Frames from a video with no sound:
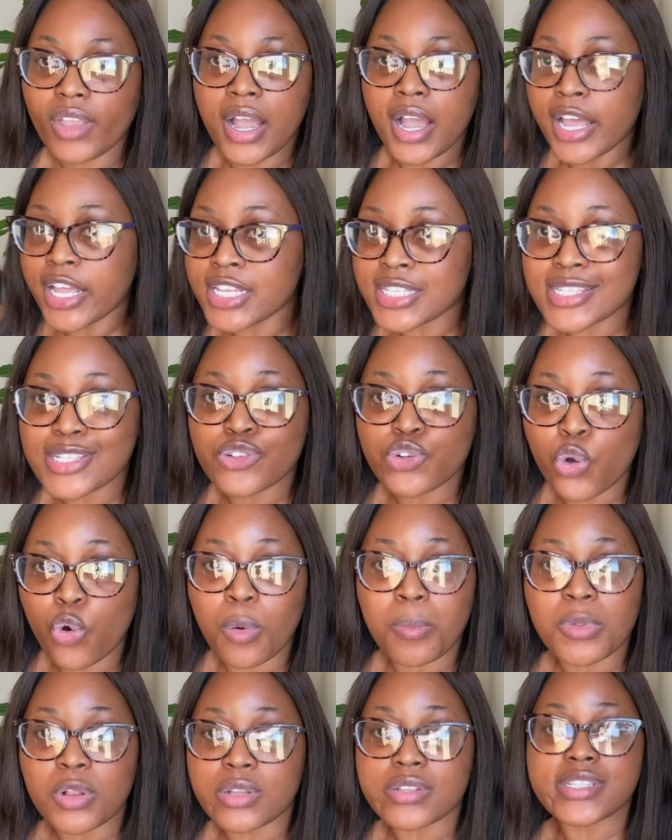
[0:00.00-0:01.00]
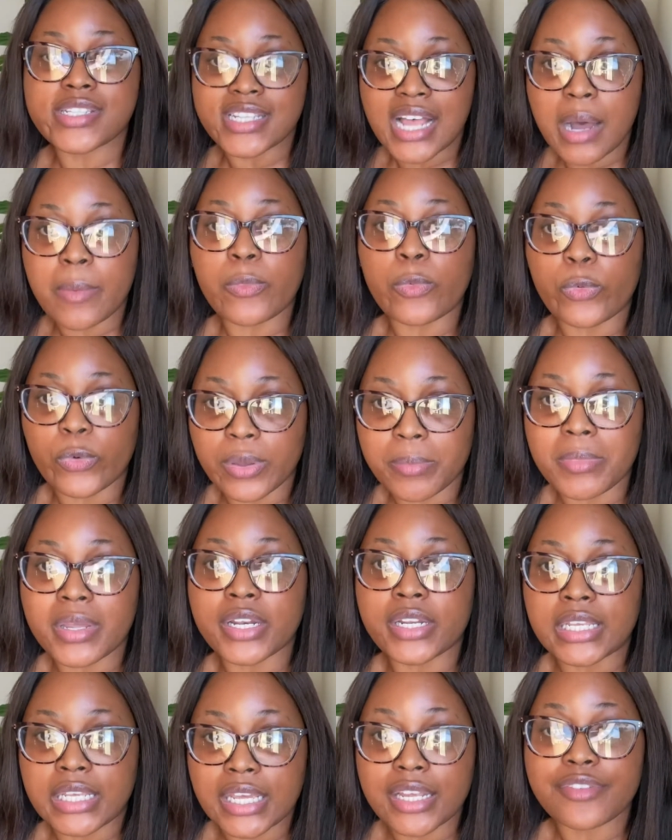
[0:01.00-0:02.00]
it's normal. Some
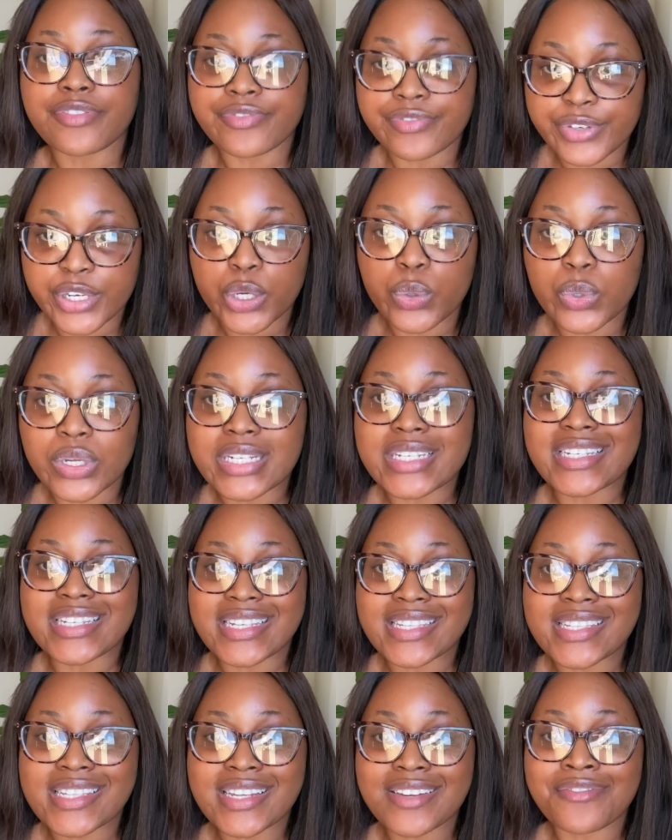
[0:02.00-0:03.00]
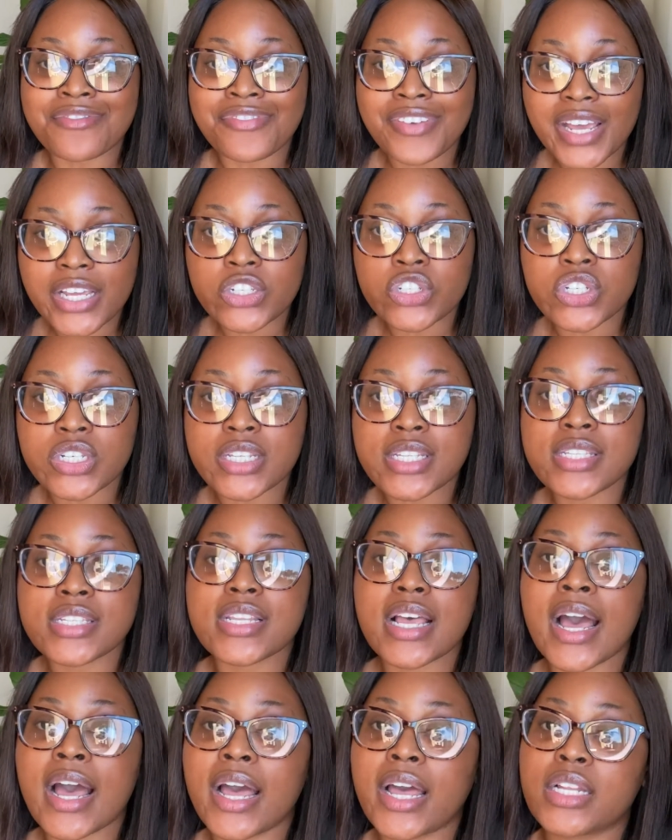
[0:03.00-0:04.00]
women get frequent yeast infections,
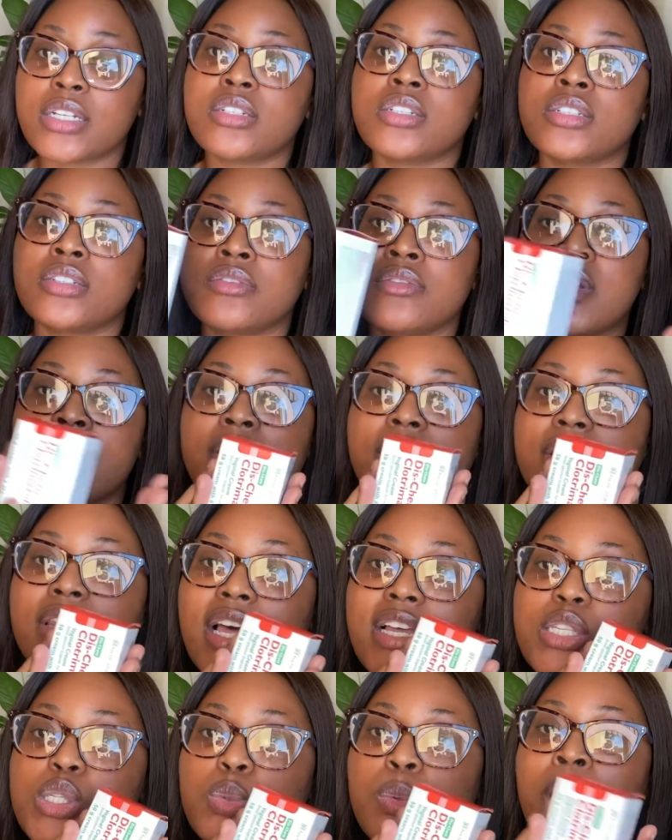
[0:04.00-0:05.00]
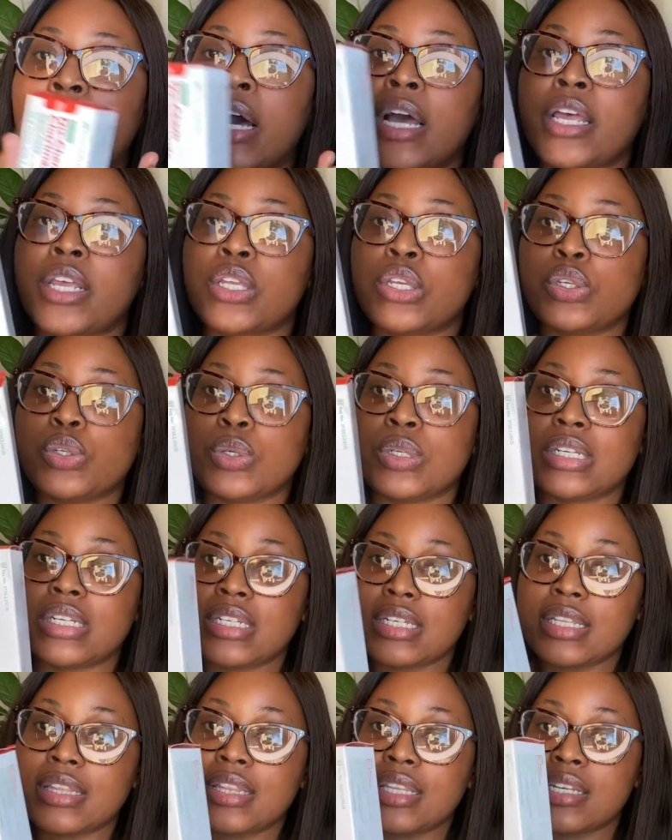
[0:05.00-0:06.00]
and that's why you
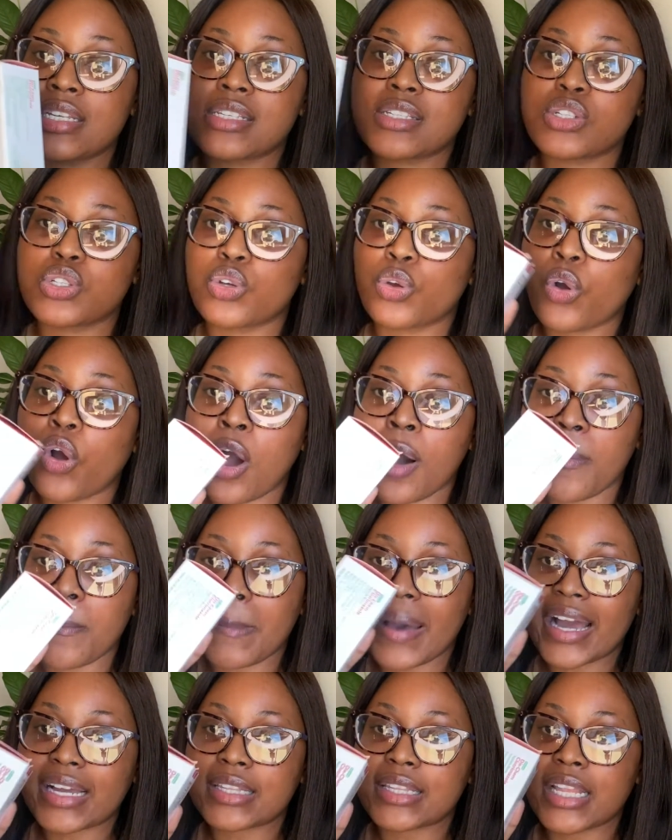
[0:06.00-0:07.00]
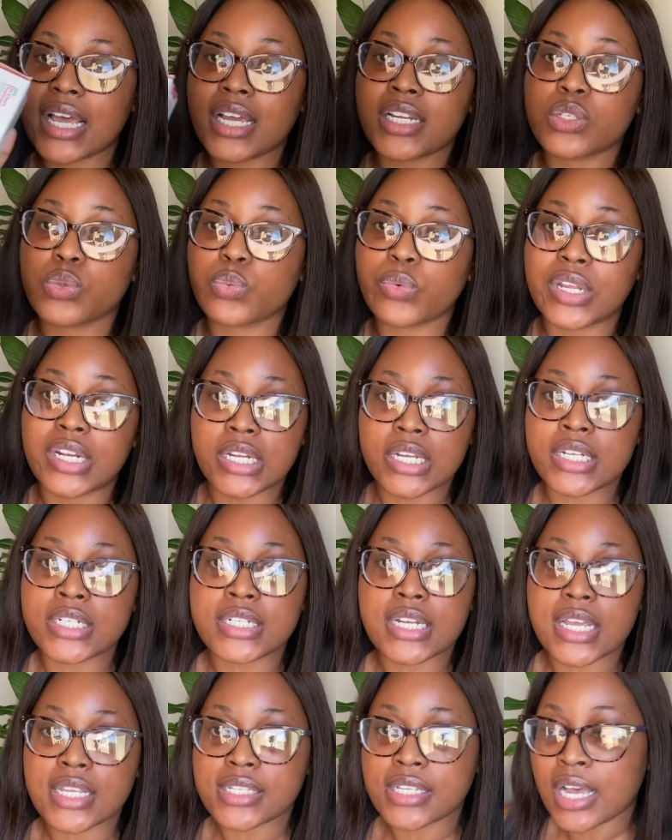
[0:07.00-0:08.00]
need this to combat that when it
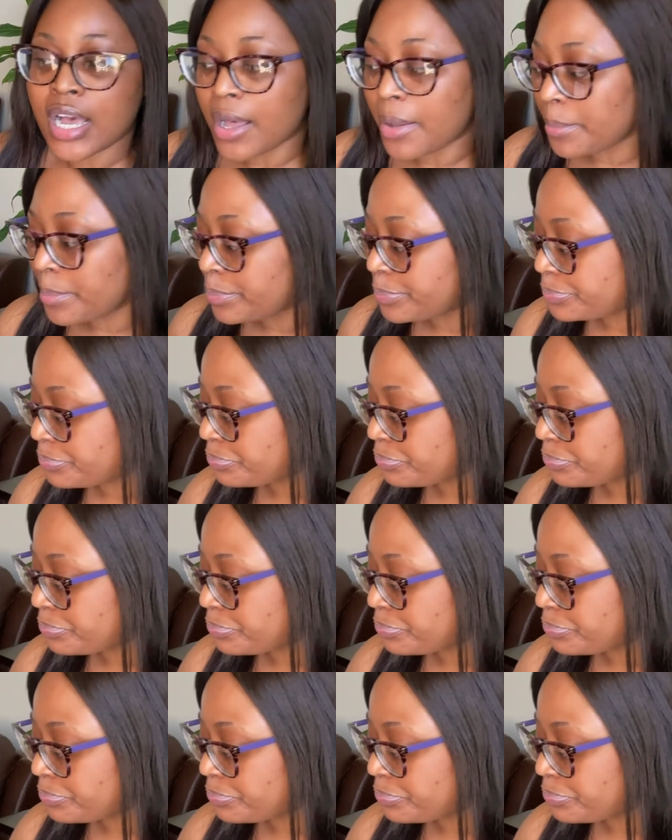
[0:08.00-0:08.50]
does come.